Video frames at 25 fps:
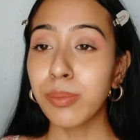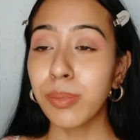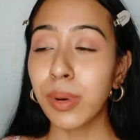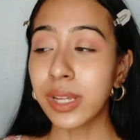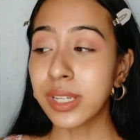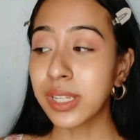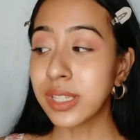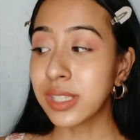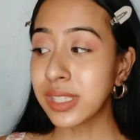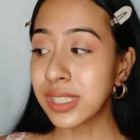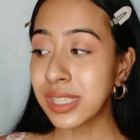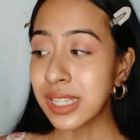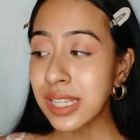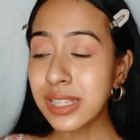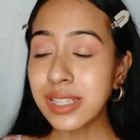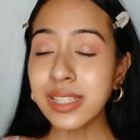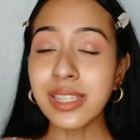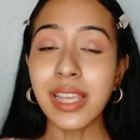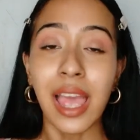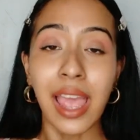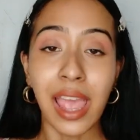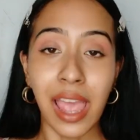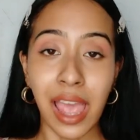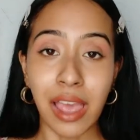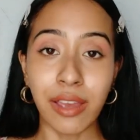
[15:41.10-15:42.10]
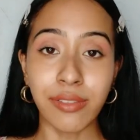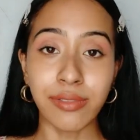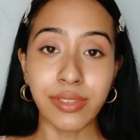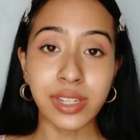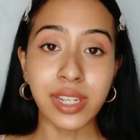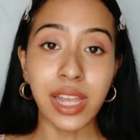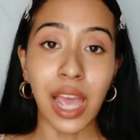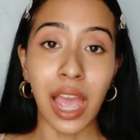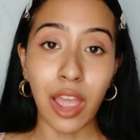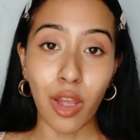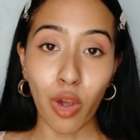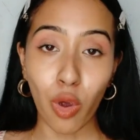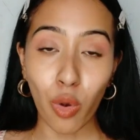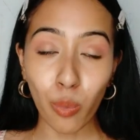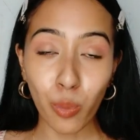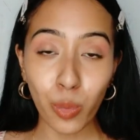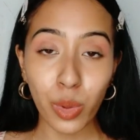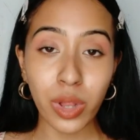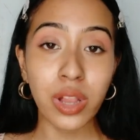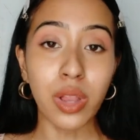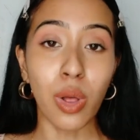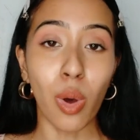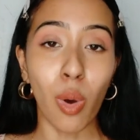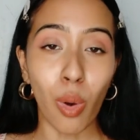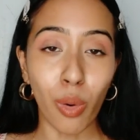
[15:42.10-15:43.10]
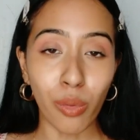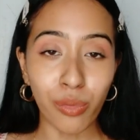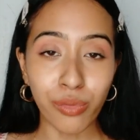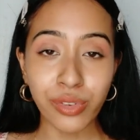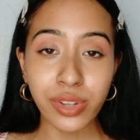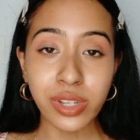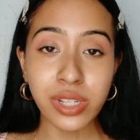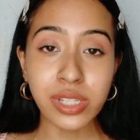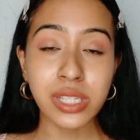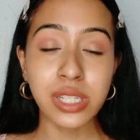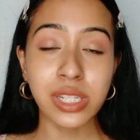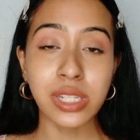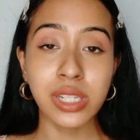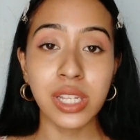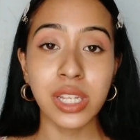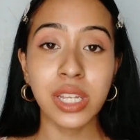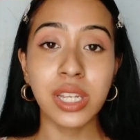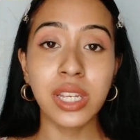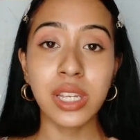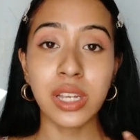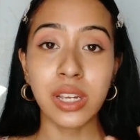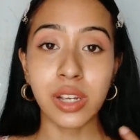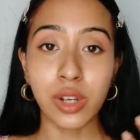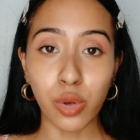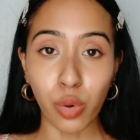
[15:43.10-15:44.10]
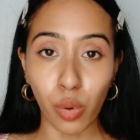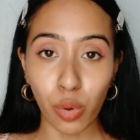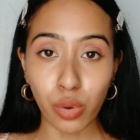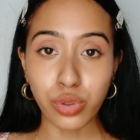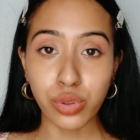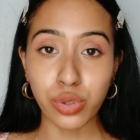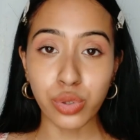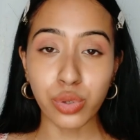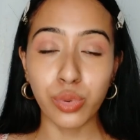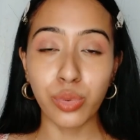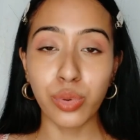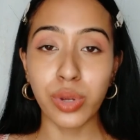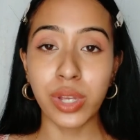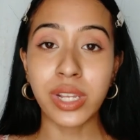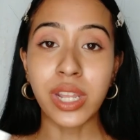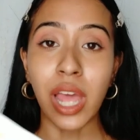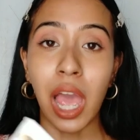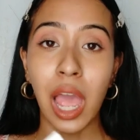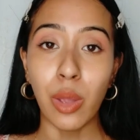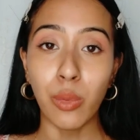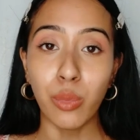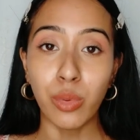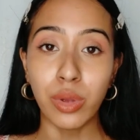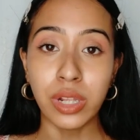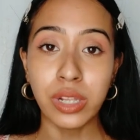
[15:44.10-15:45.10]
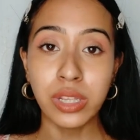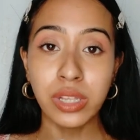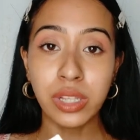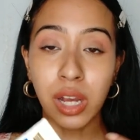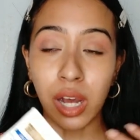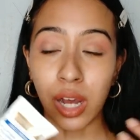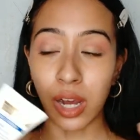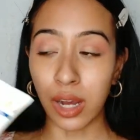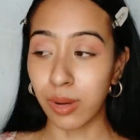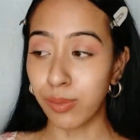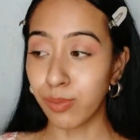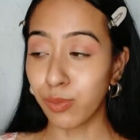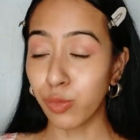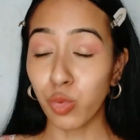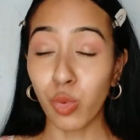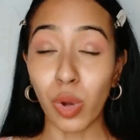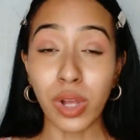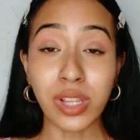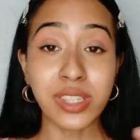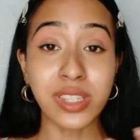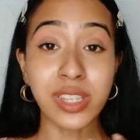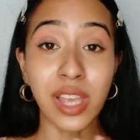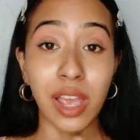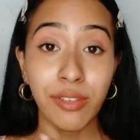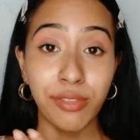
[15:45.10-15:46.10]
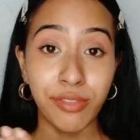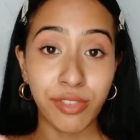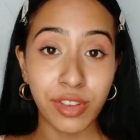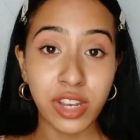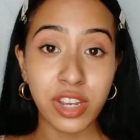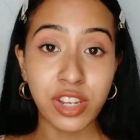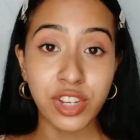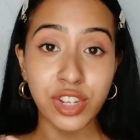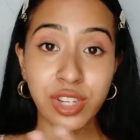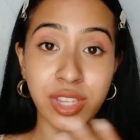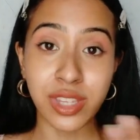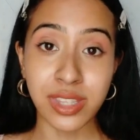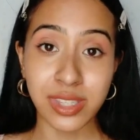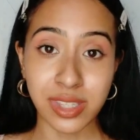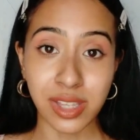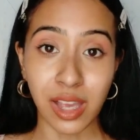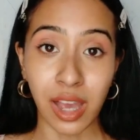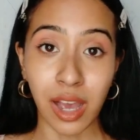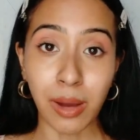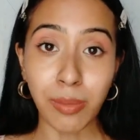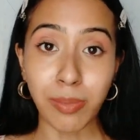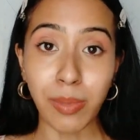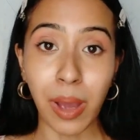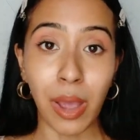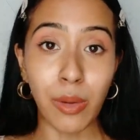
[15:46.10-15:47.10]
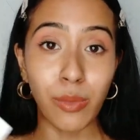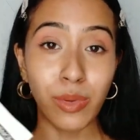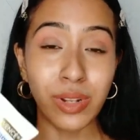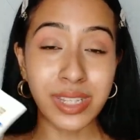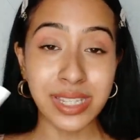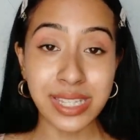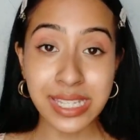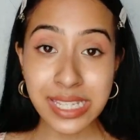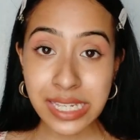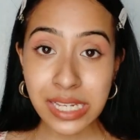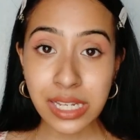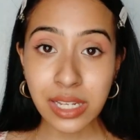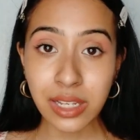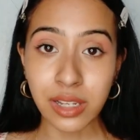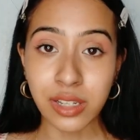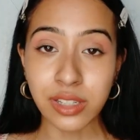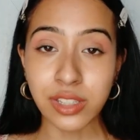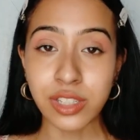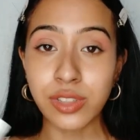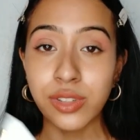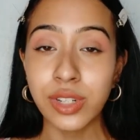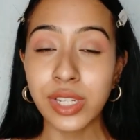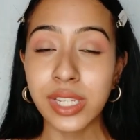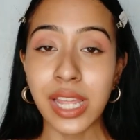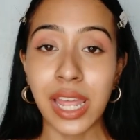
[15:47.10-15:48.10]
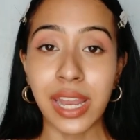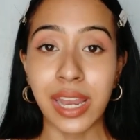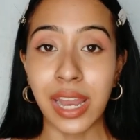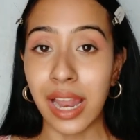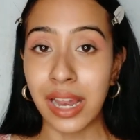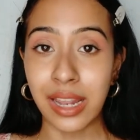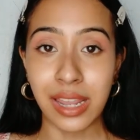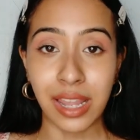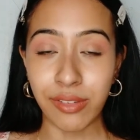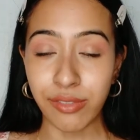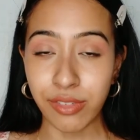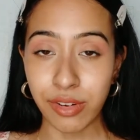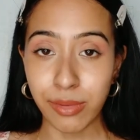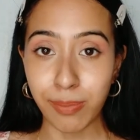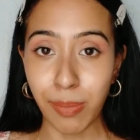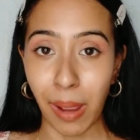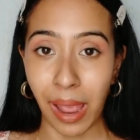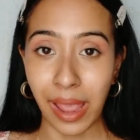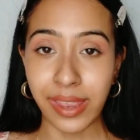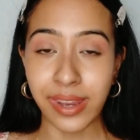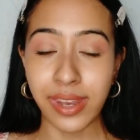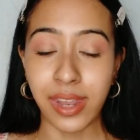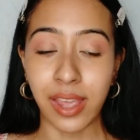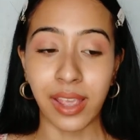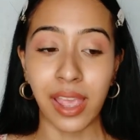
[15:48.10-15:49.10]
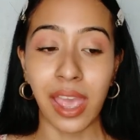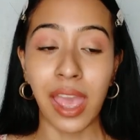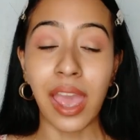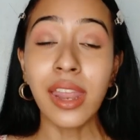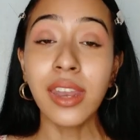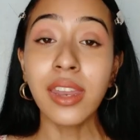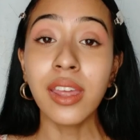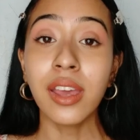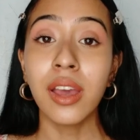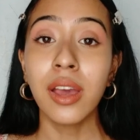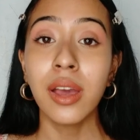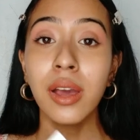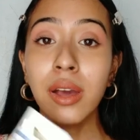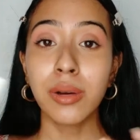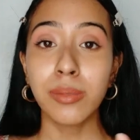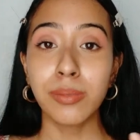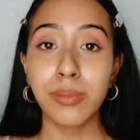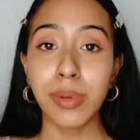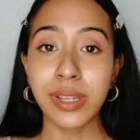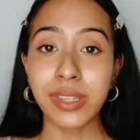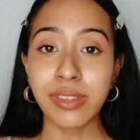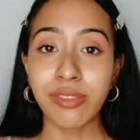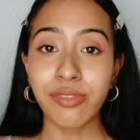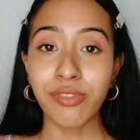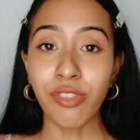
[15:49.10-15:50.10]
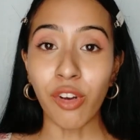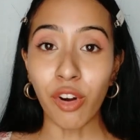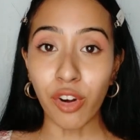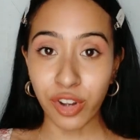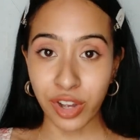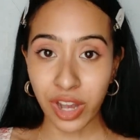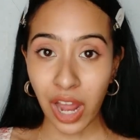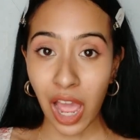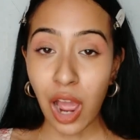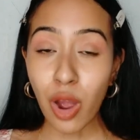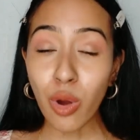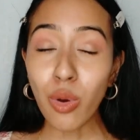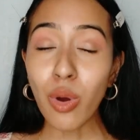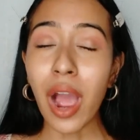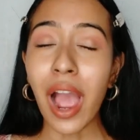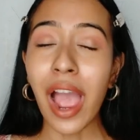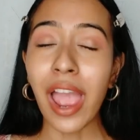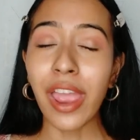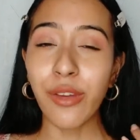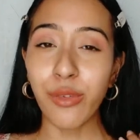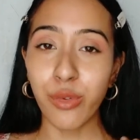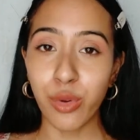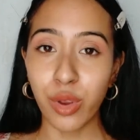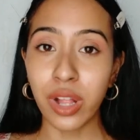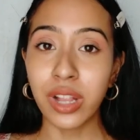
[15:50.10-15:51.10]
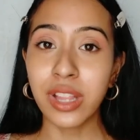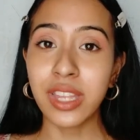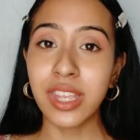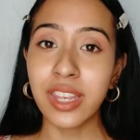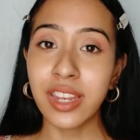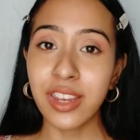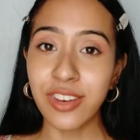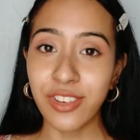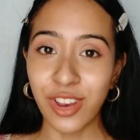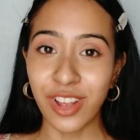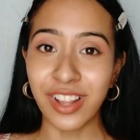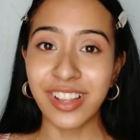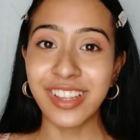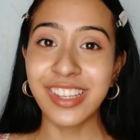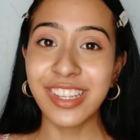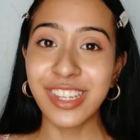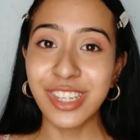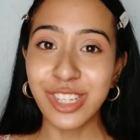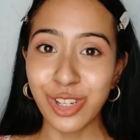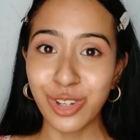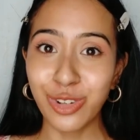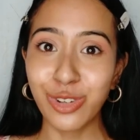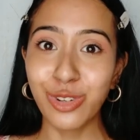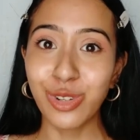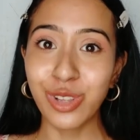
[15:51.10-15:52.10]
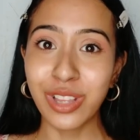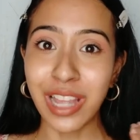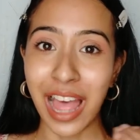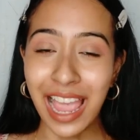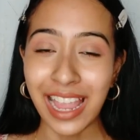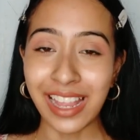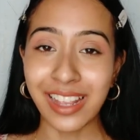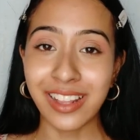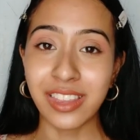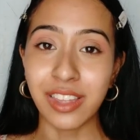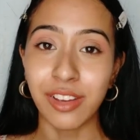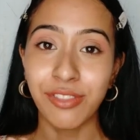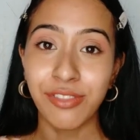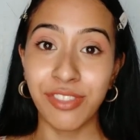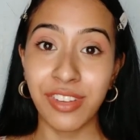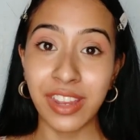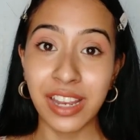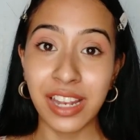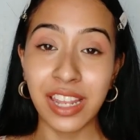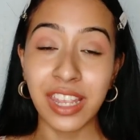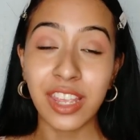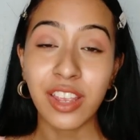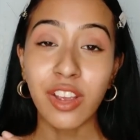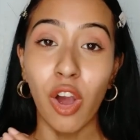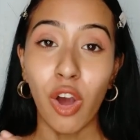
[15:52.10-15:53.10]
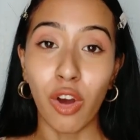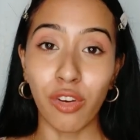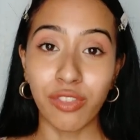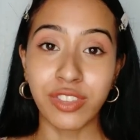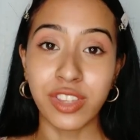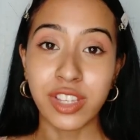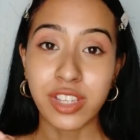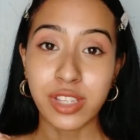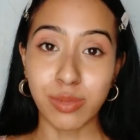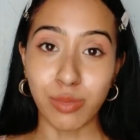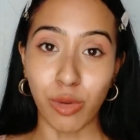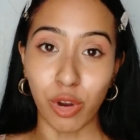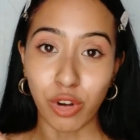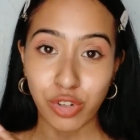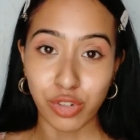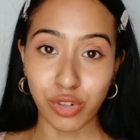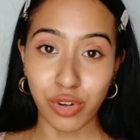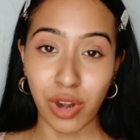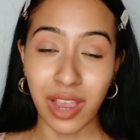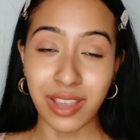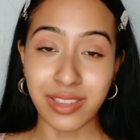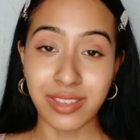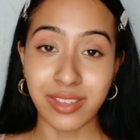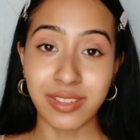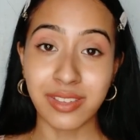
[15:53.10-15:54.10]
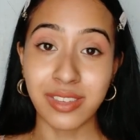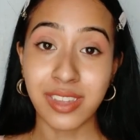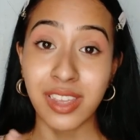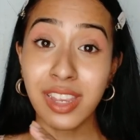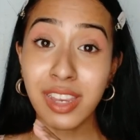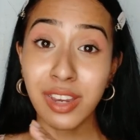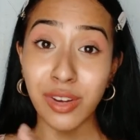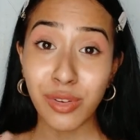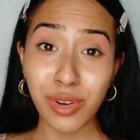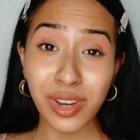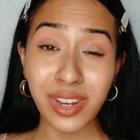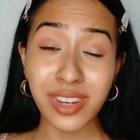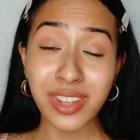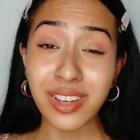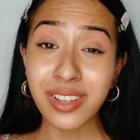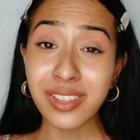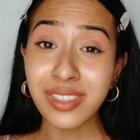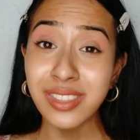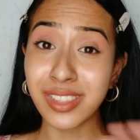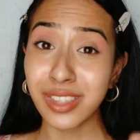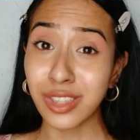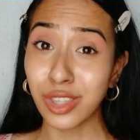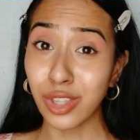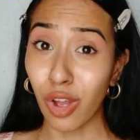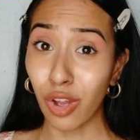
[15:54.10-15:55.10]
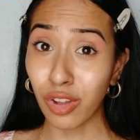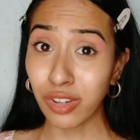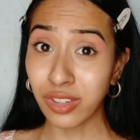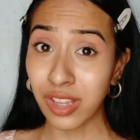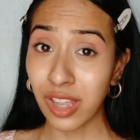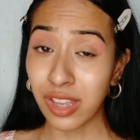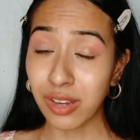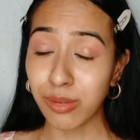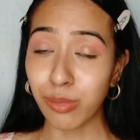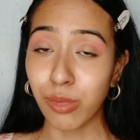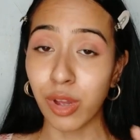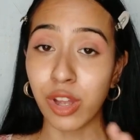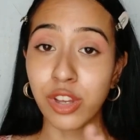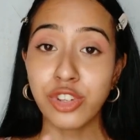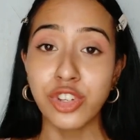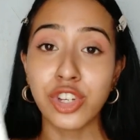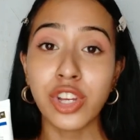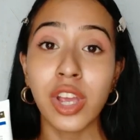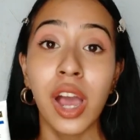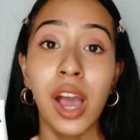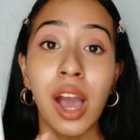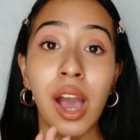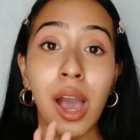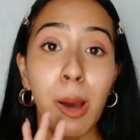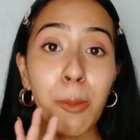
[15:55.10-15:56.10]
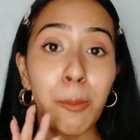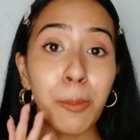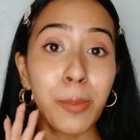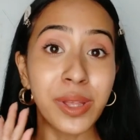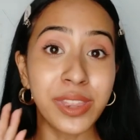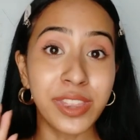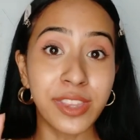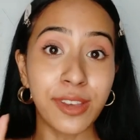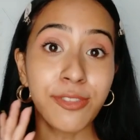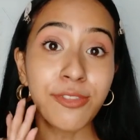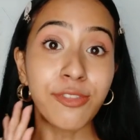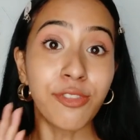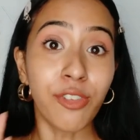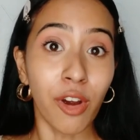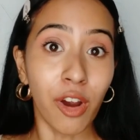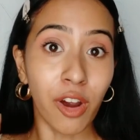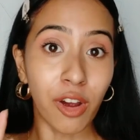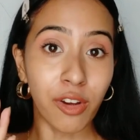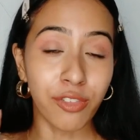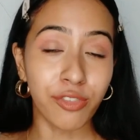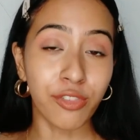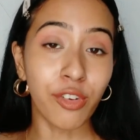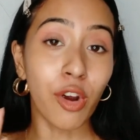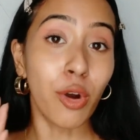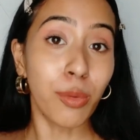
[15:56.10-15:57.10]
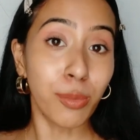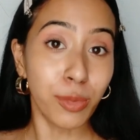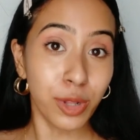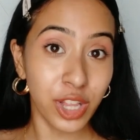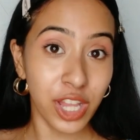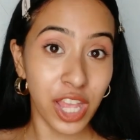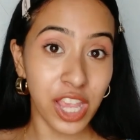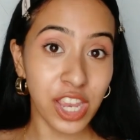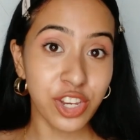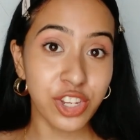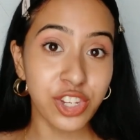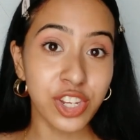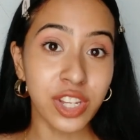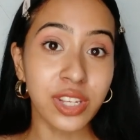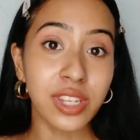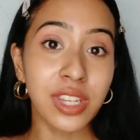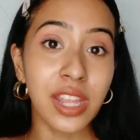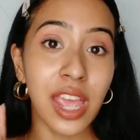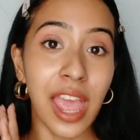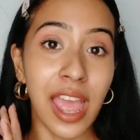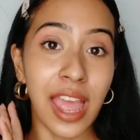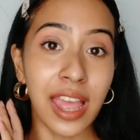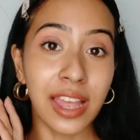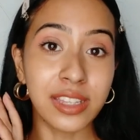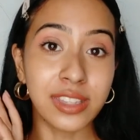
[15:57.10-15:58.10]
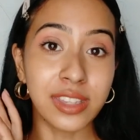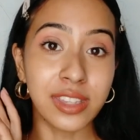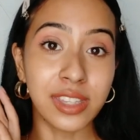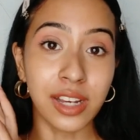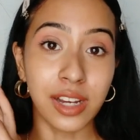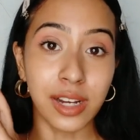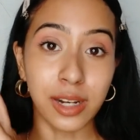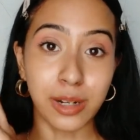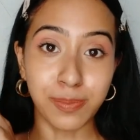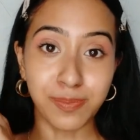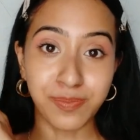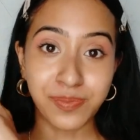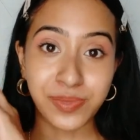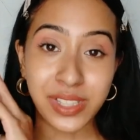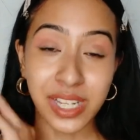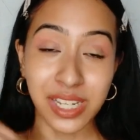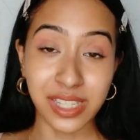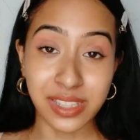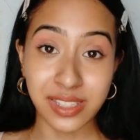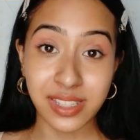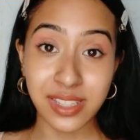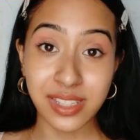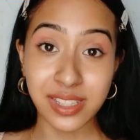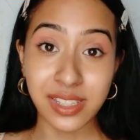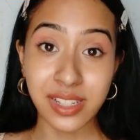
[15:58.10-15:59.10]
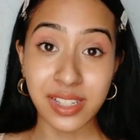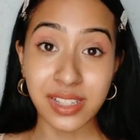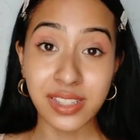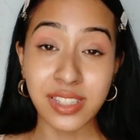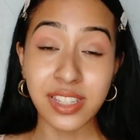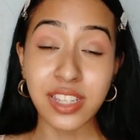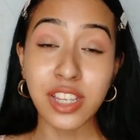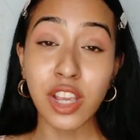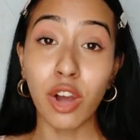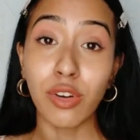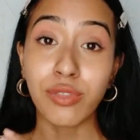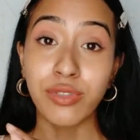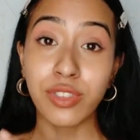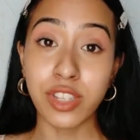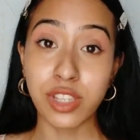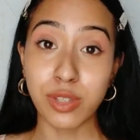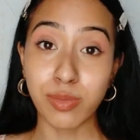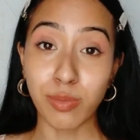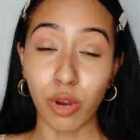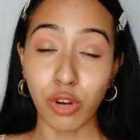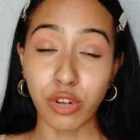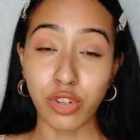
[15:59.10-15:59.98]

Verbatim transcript: but since I have it, I will obviously go through it. I will, um, once I finish this up, I will declutter it and I'll never buy it again. But for now, I really, really do like the feeling of this moisturizer. The ingredients, not that much, but the for formulation and the consistency of this